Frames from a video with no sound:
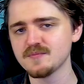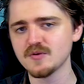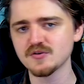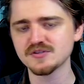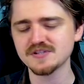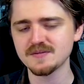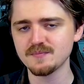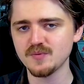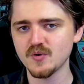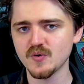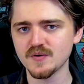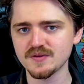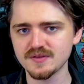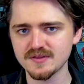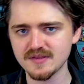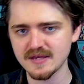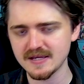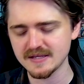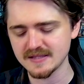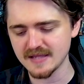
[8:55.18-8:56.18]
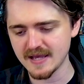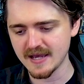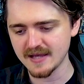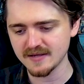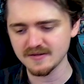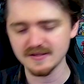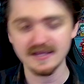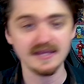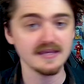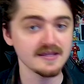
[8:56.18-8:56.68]
most important thing
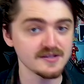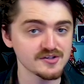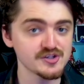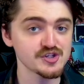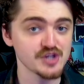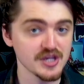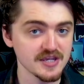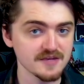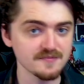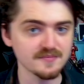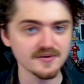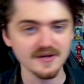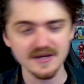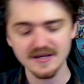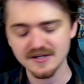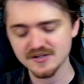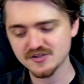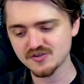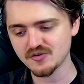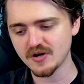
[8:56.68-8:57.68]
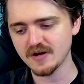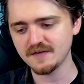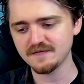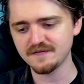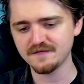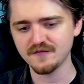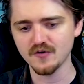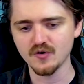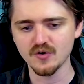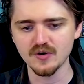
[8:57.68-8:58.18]
that he sheep strived
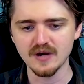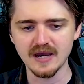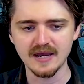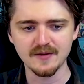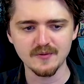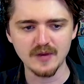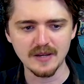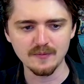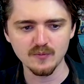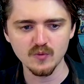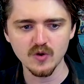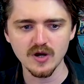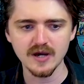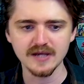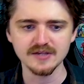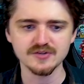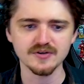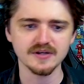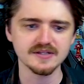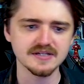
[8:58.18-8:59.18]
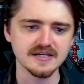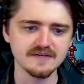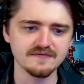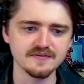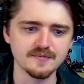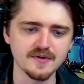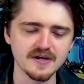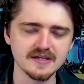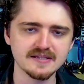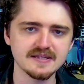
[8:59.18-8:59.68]
for and and what i tried to give
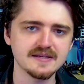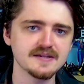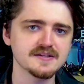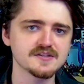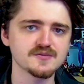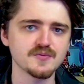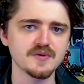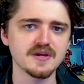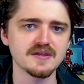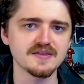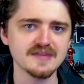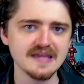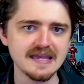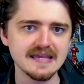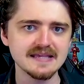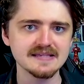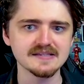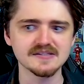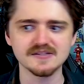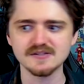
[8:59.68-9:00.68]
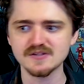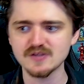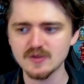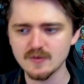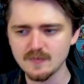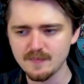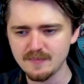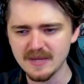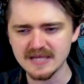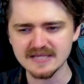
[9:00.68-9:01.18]
him ideas with is
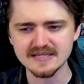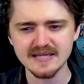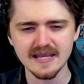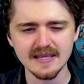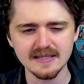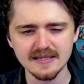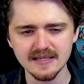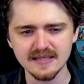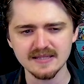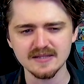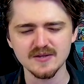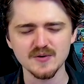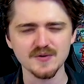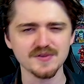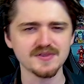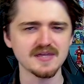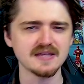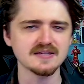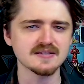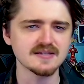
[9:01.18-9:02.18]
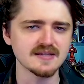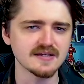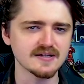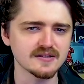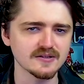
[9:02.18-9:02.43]
maintaining the authentic